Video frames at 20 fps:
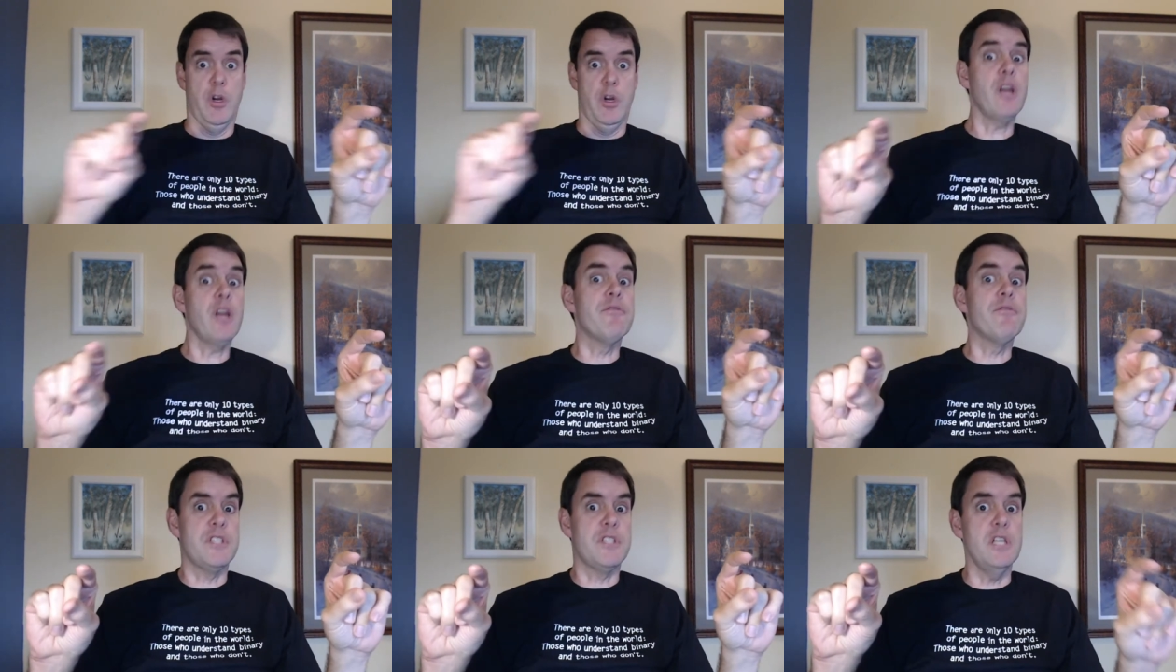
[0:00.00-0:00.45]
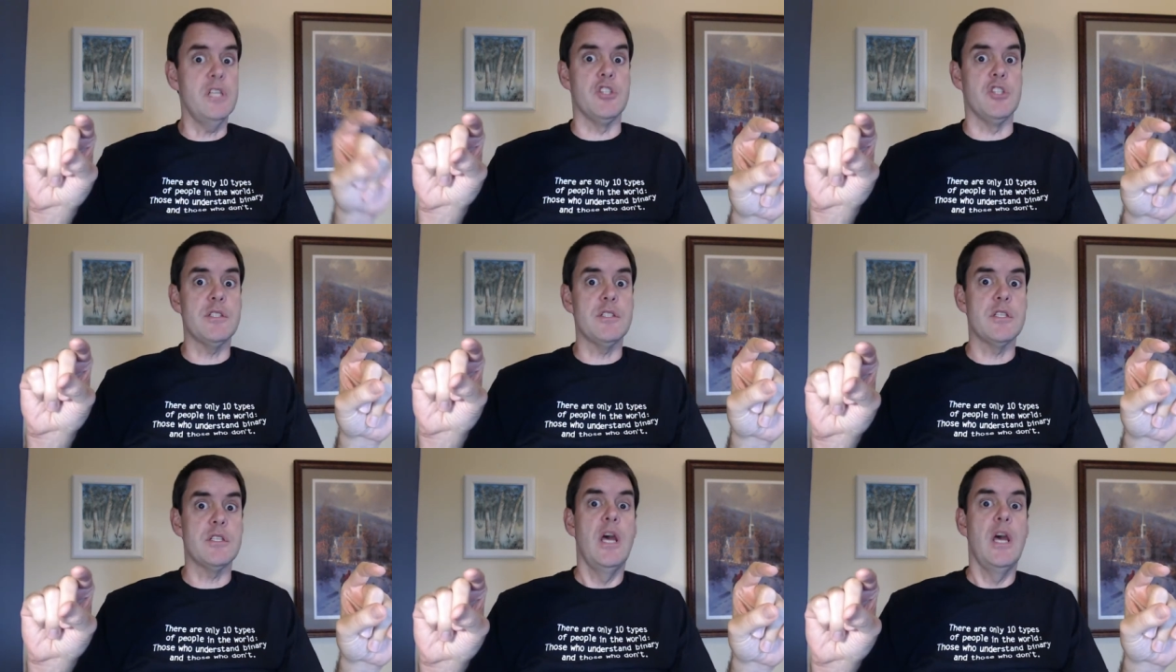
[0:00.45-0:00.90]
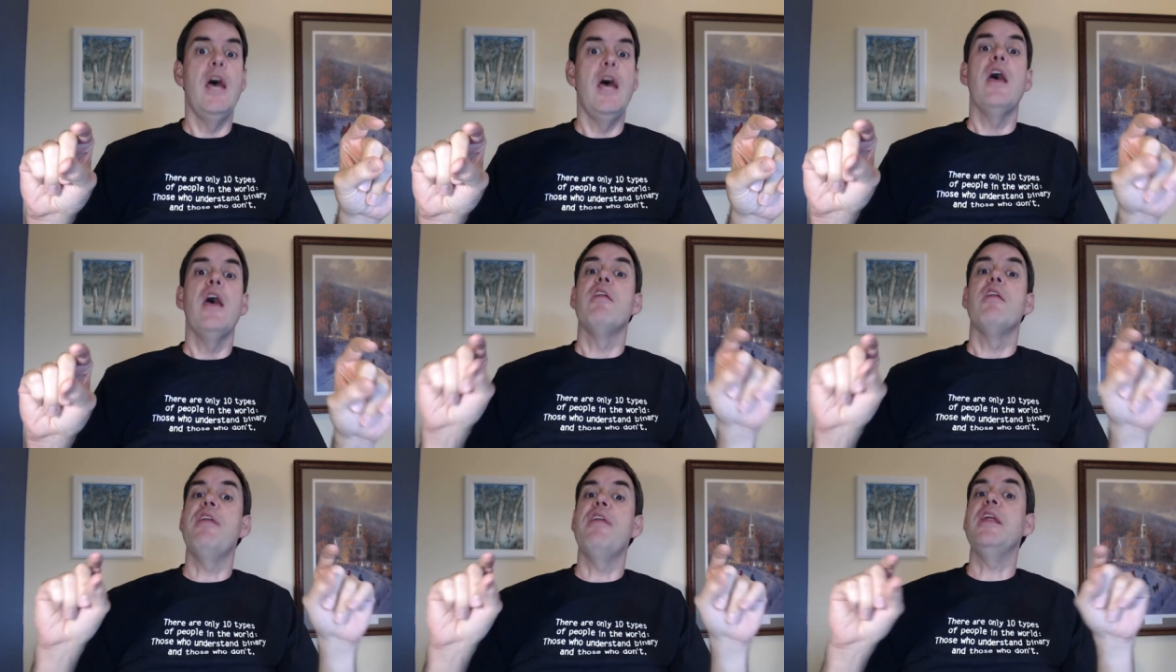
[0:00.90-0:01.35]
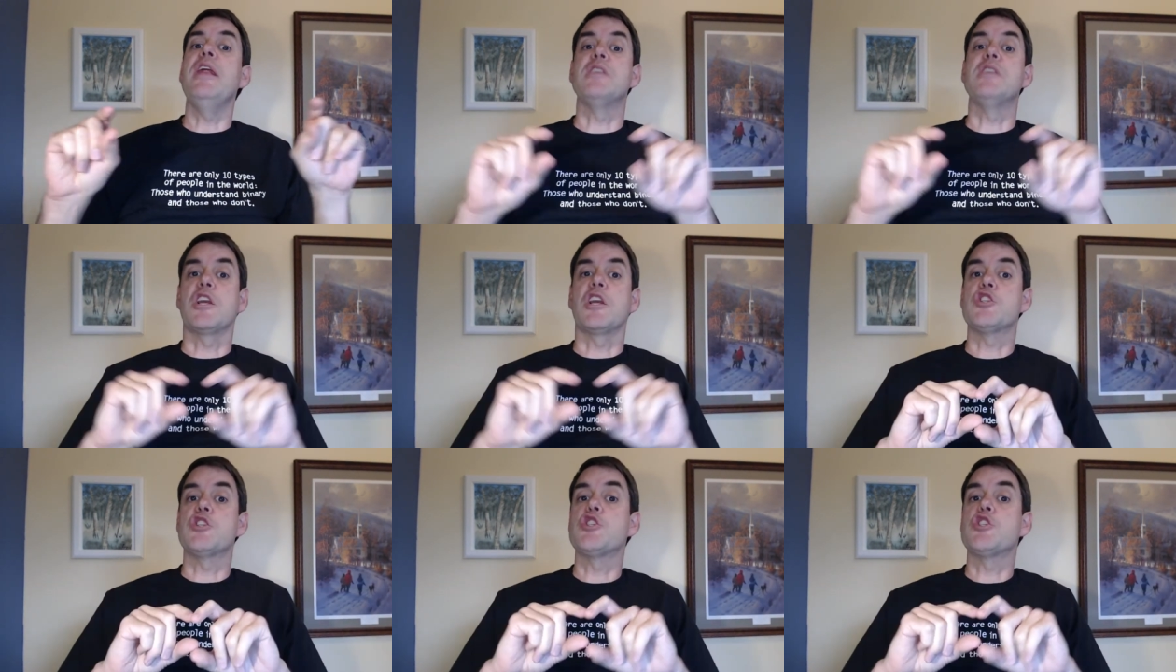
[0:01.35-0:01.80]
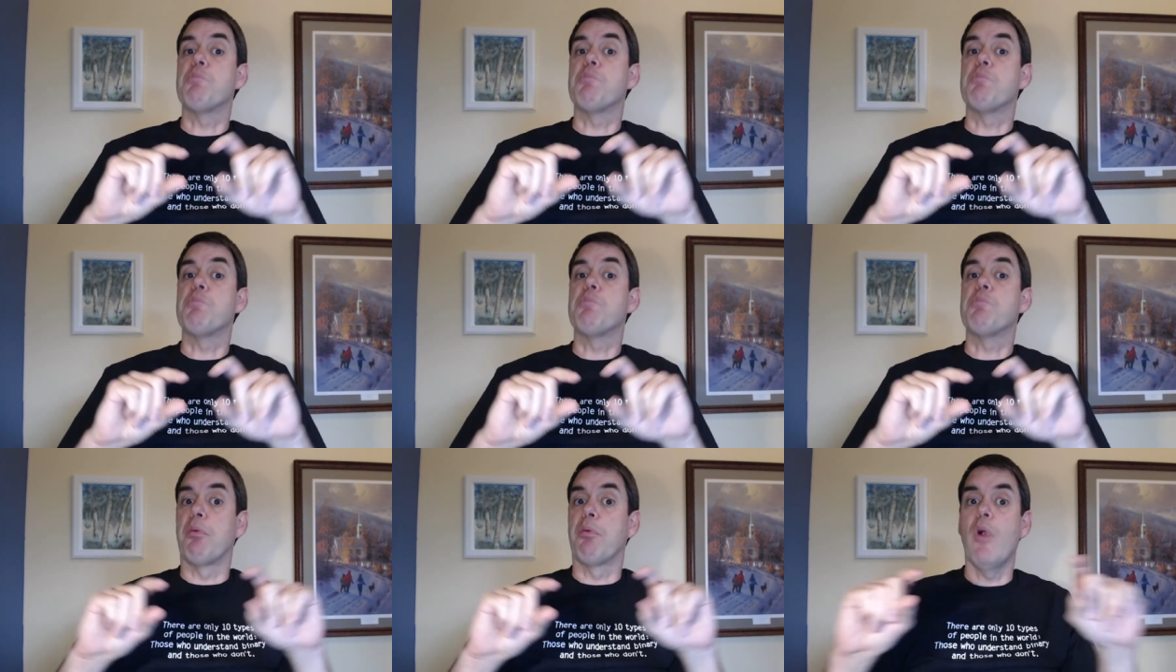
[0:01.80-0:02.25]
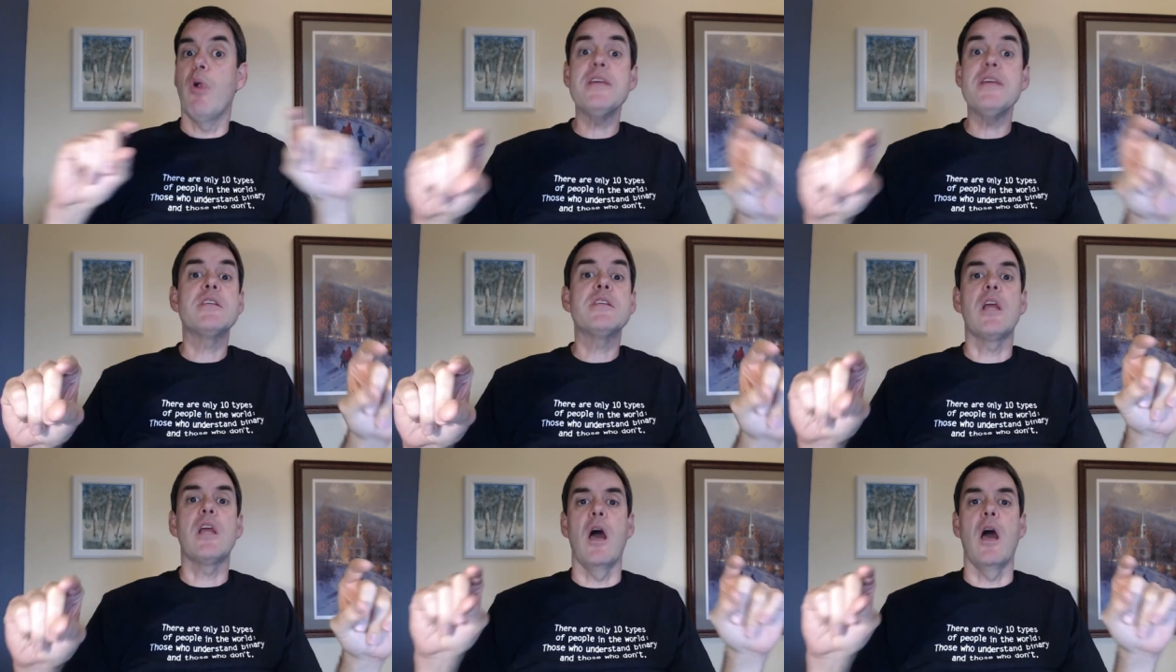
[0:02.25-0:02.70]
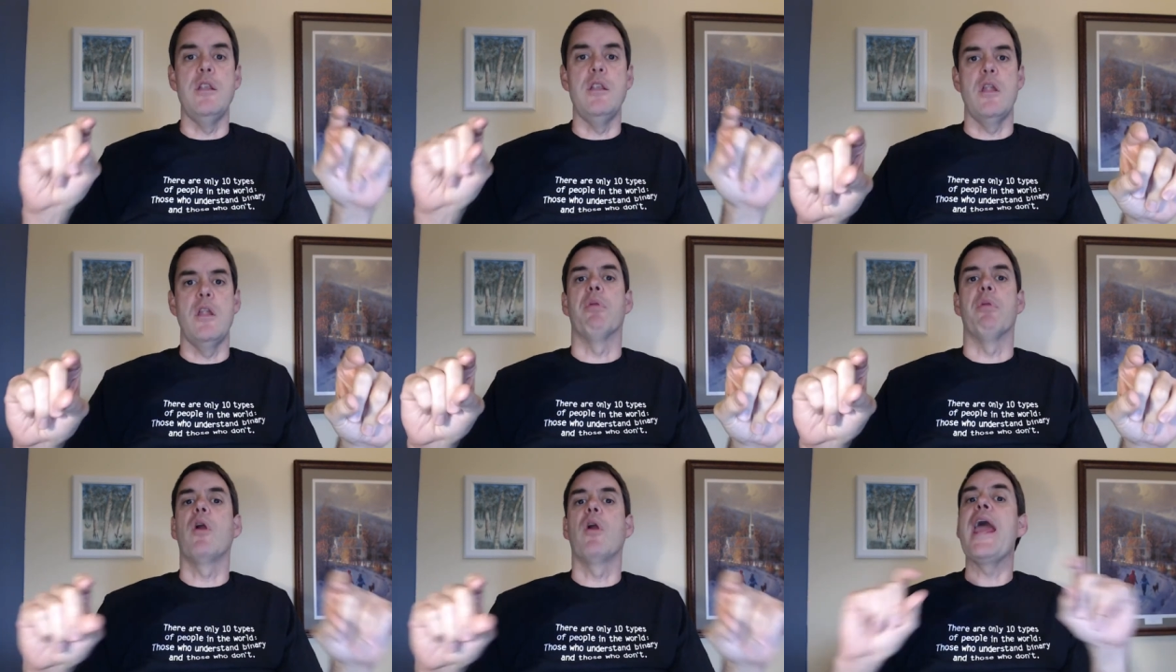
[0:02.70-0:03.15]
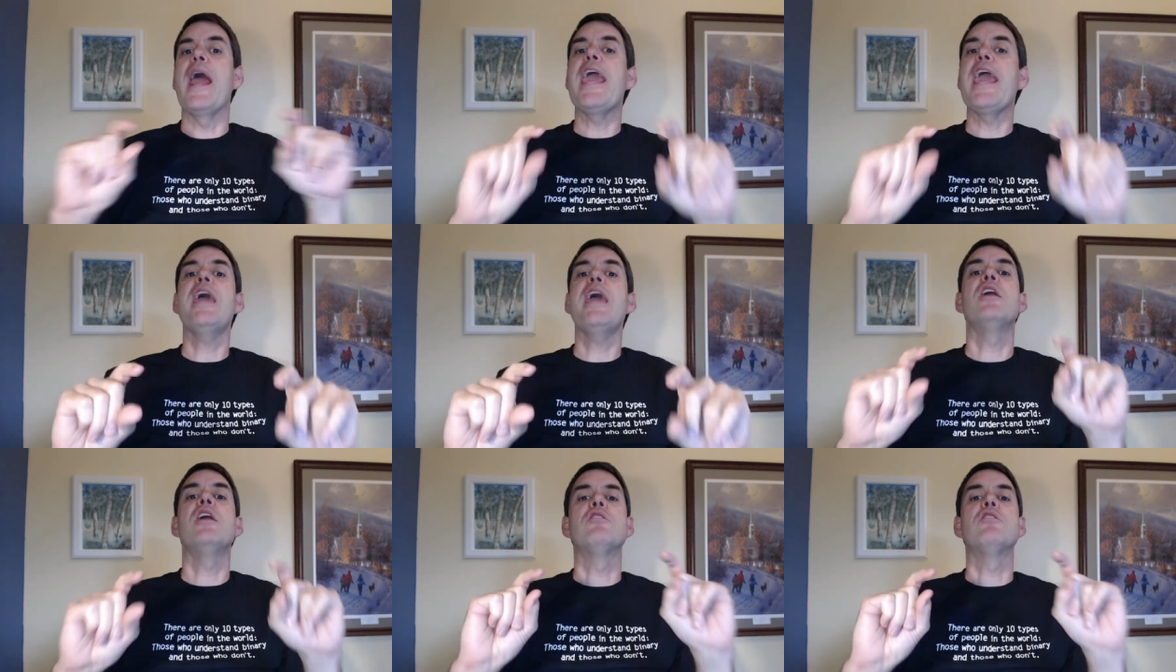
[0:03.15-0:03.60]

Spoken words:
of digits that is expressing a number, and